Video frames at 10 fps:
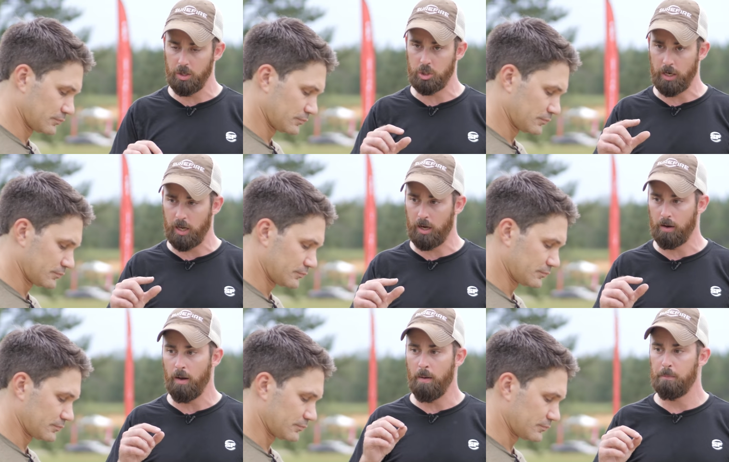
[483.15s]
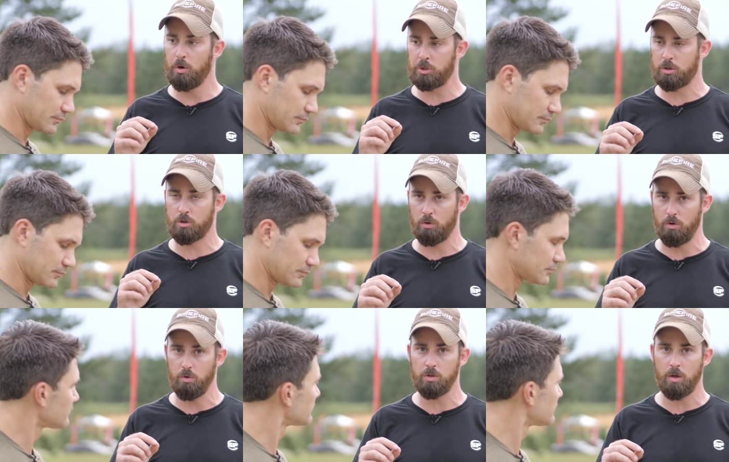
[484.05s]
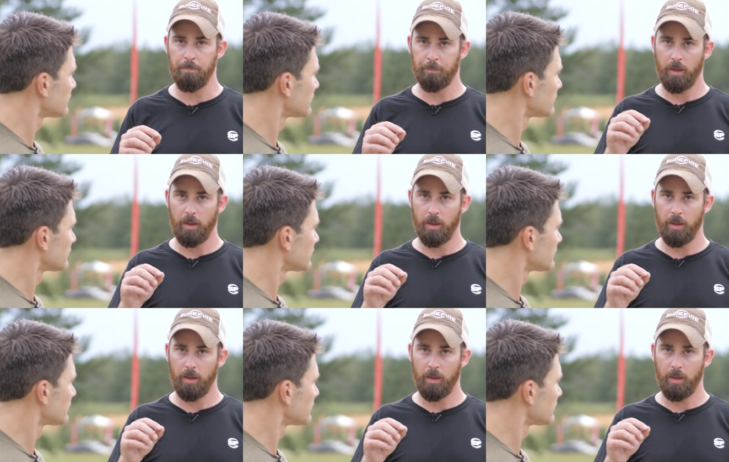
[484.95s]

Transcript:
Speaker 1: really gigantic. Most screws